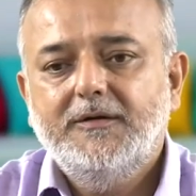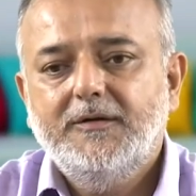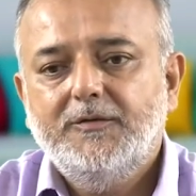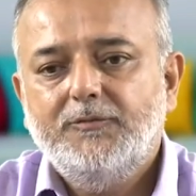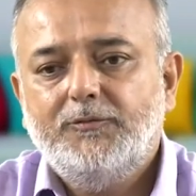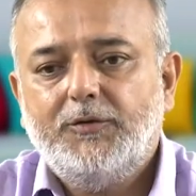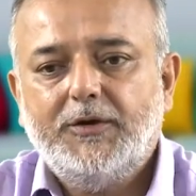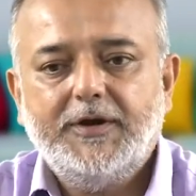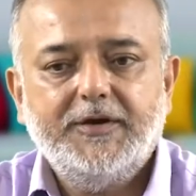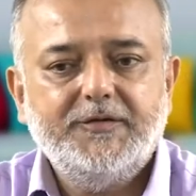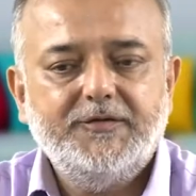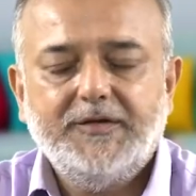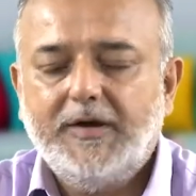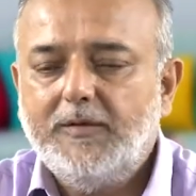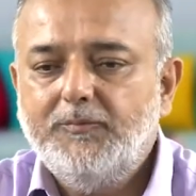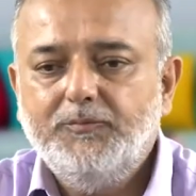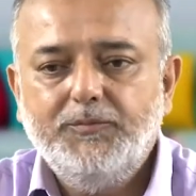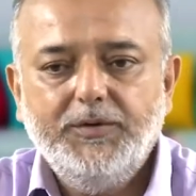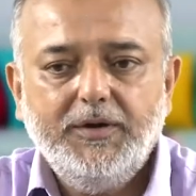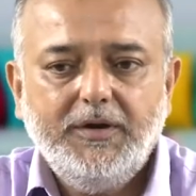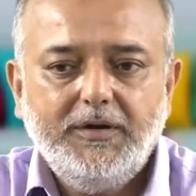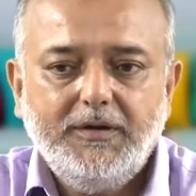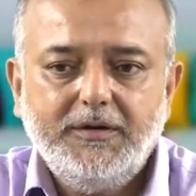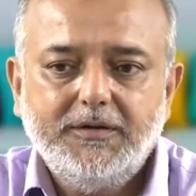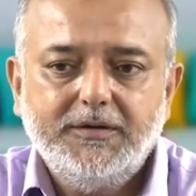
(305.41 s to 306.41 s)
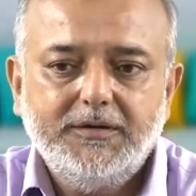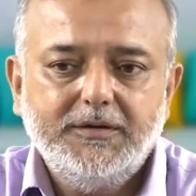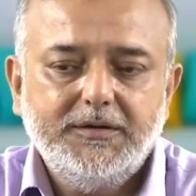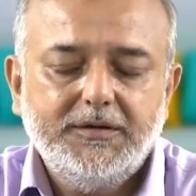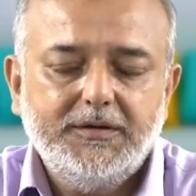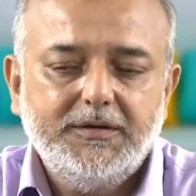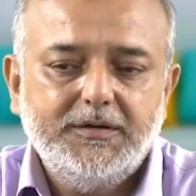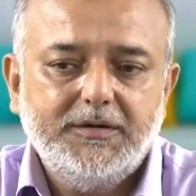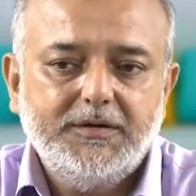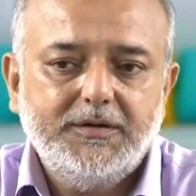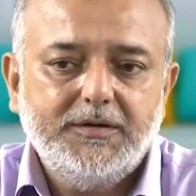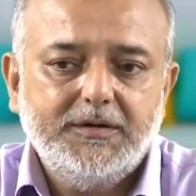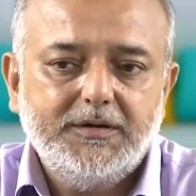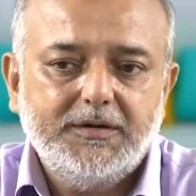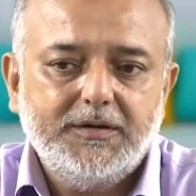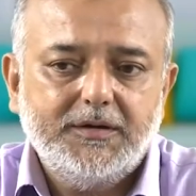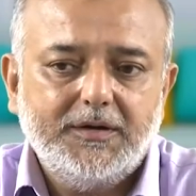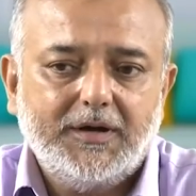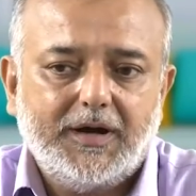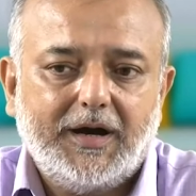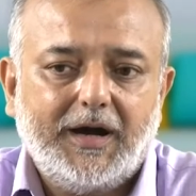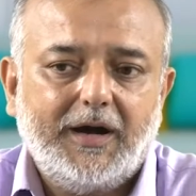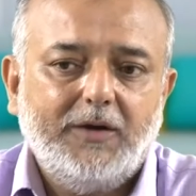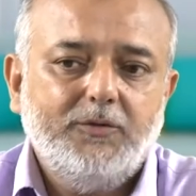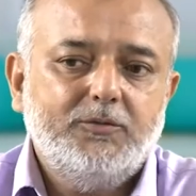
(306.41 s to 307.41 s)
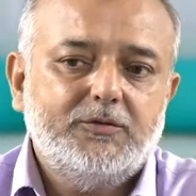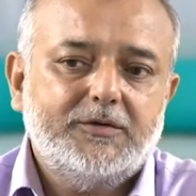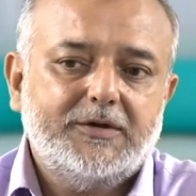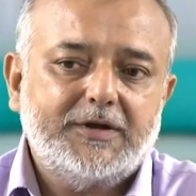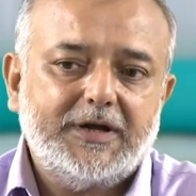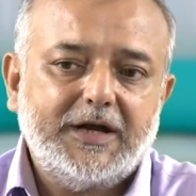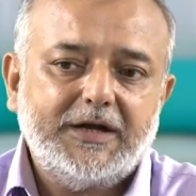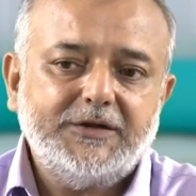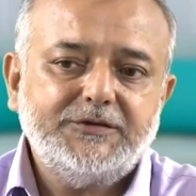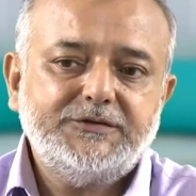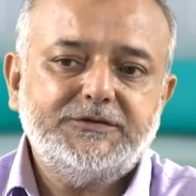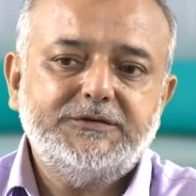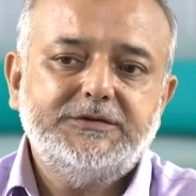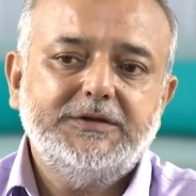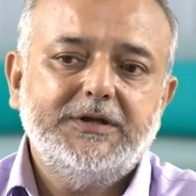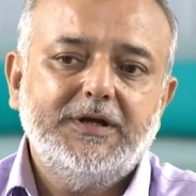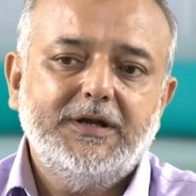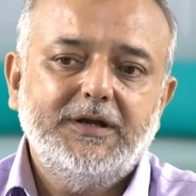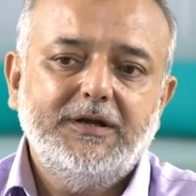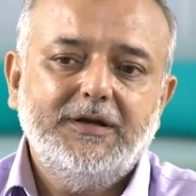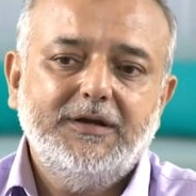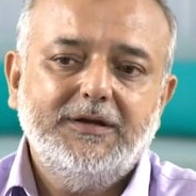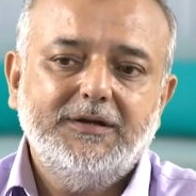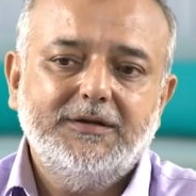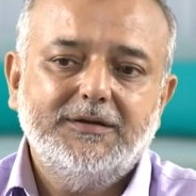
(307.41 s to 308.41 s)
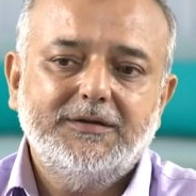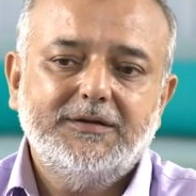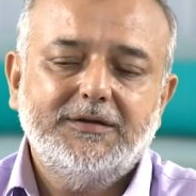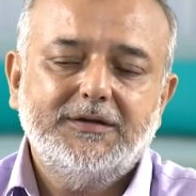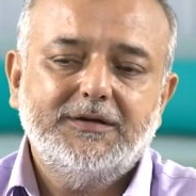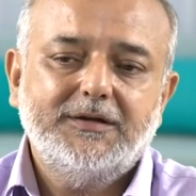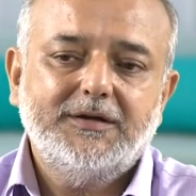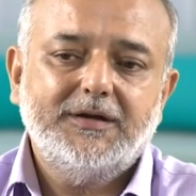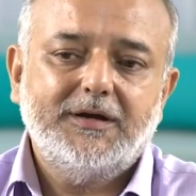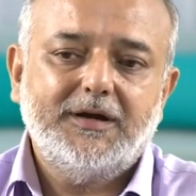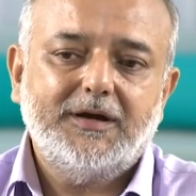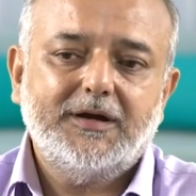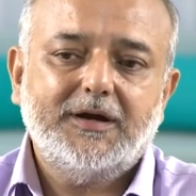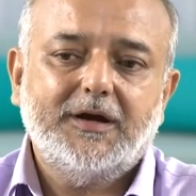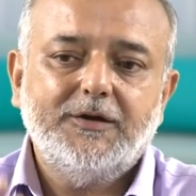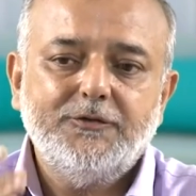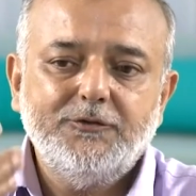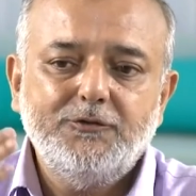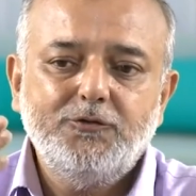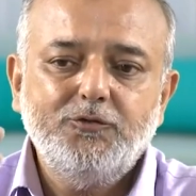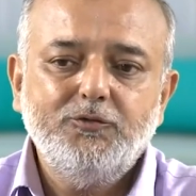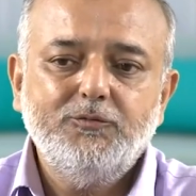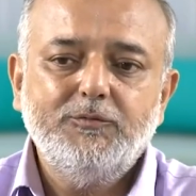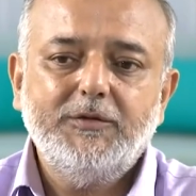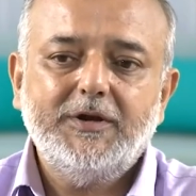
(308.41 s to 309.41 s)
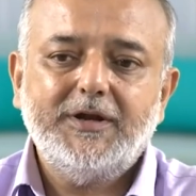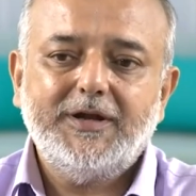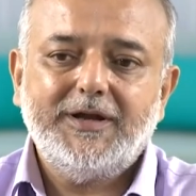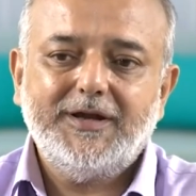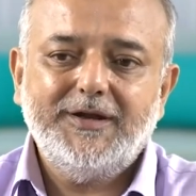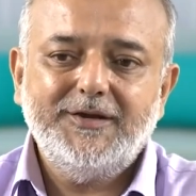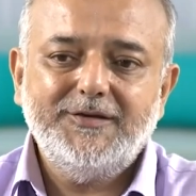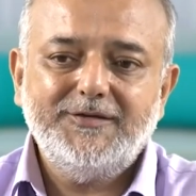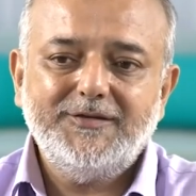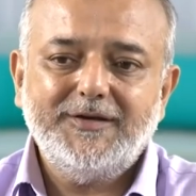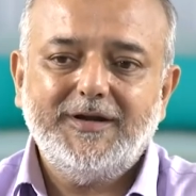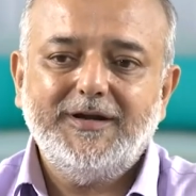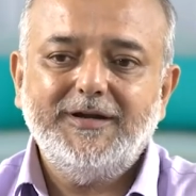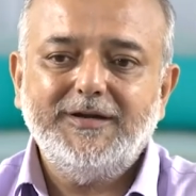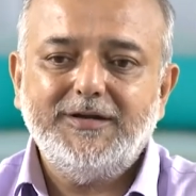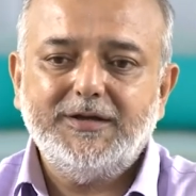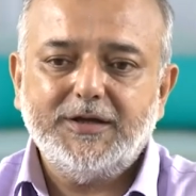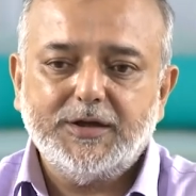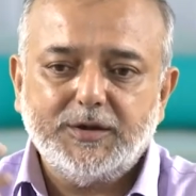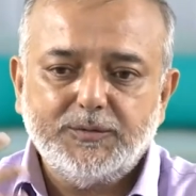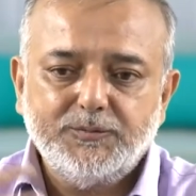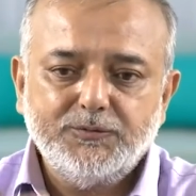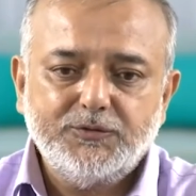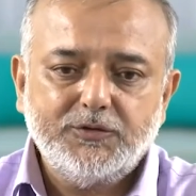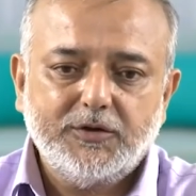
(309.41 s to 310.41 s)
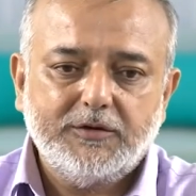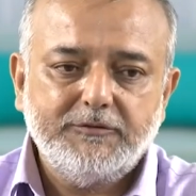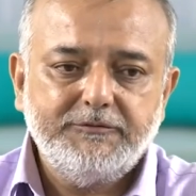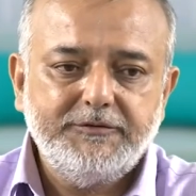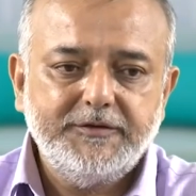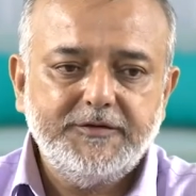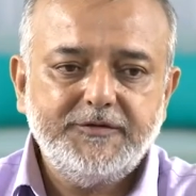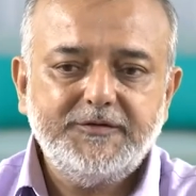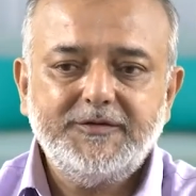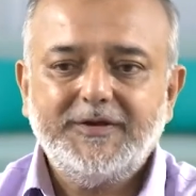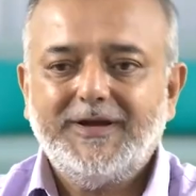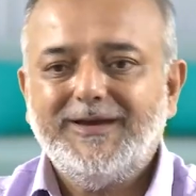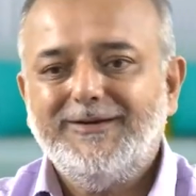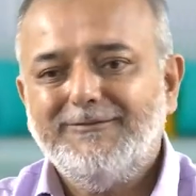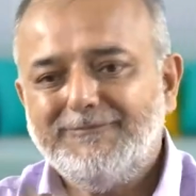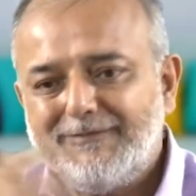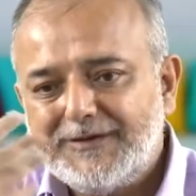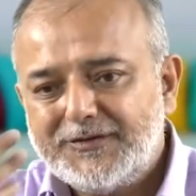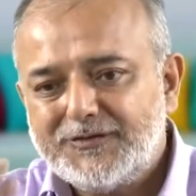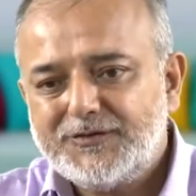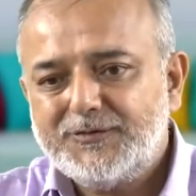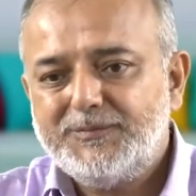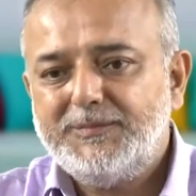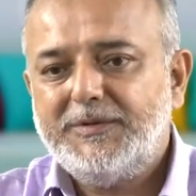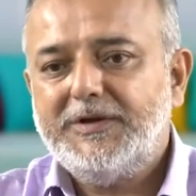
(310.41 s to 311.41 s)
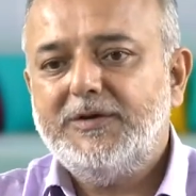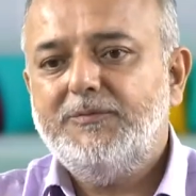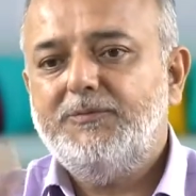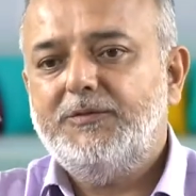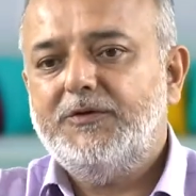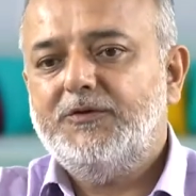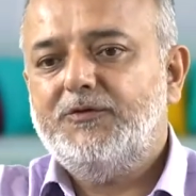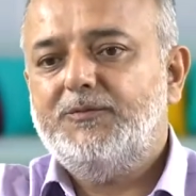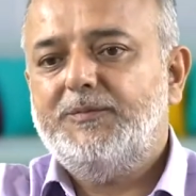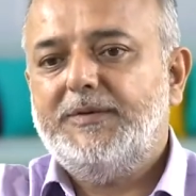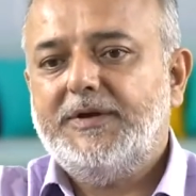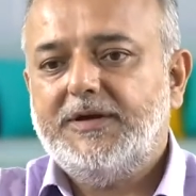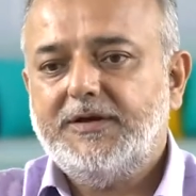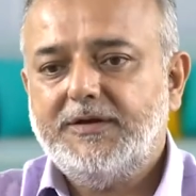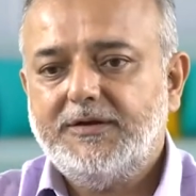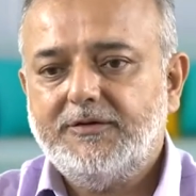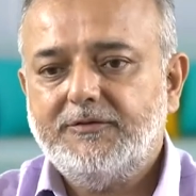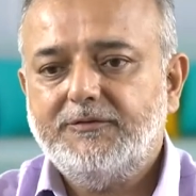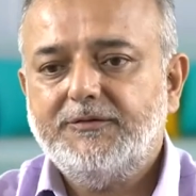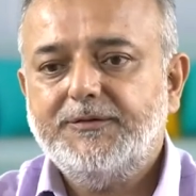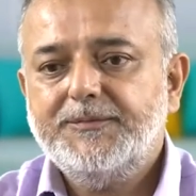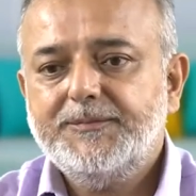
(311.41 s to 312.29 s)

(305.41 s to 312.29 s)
For example, how rational a consumer is in terms of his investment perspective.